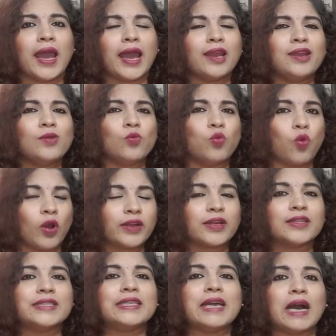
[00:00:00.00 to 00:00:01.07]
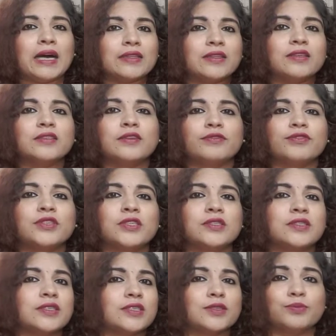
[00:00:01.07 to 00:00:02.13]
and what are the other
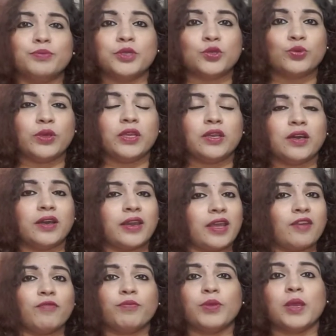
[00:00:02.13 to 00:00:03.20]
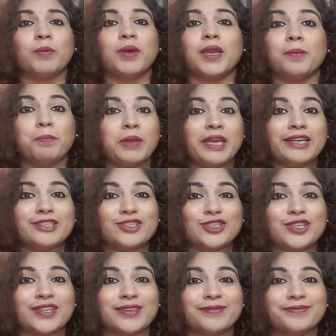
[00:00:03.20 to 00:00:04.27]
differences between an FPM and a
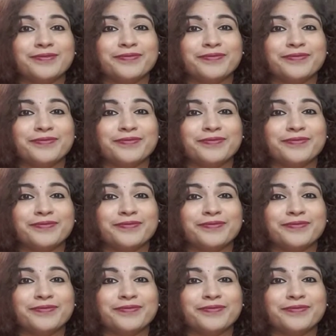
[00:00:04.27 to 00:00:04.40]
PhD?